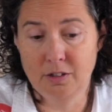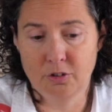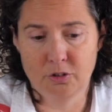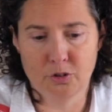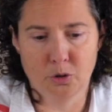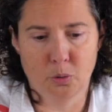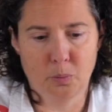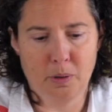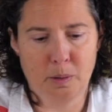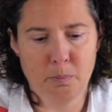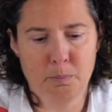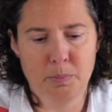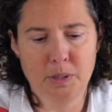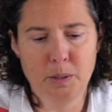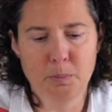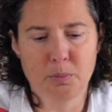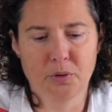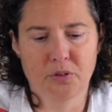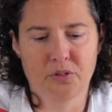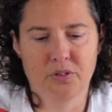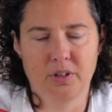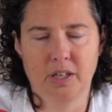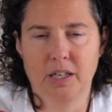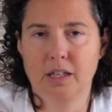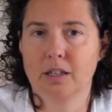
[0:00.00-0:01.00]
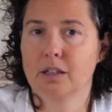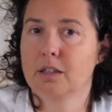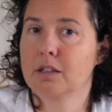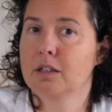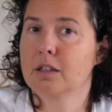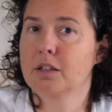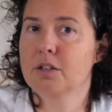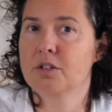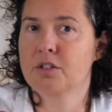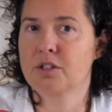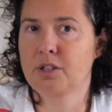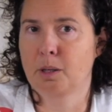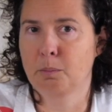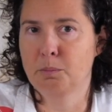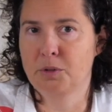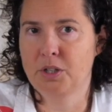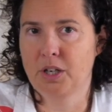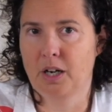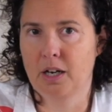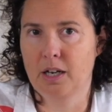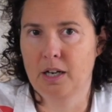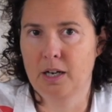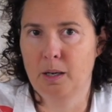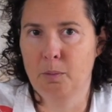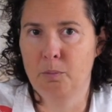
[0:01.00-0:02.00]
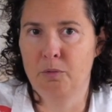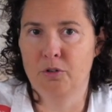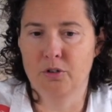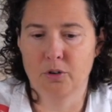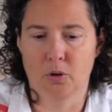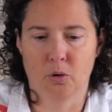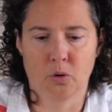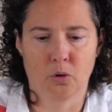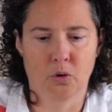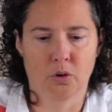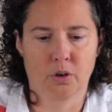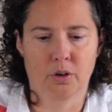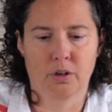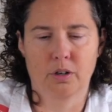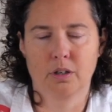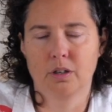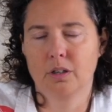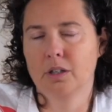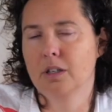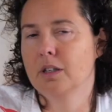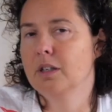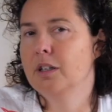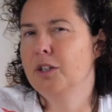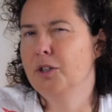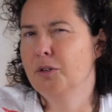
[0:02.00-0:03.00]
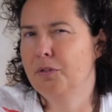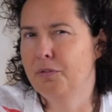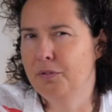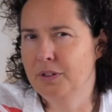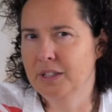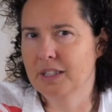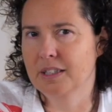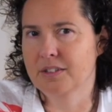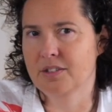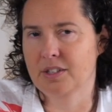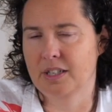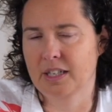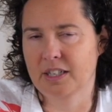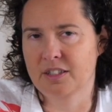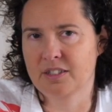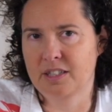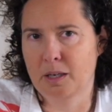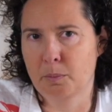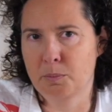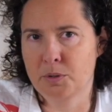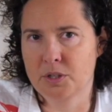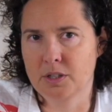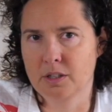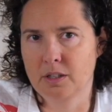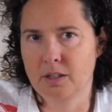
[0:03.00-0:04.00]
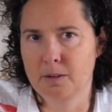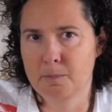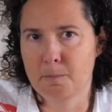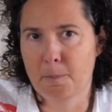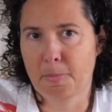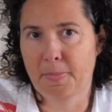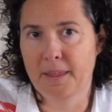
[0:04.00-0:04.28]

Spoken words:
So when people say sometimes or you feel it's an exception,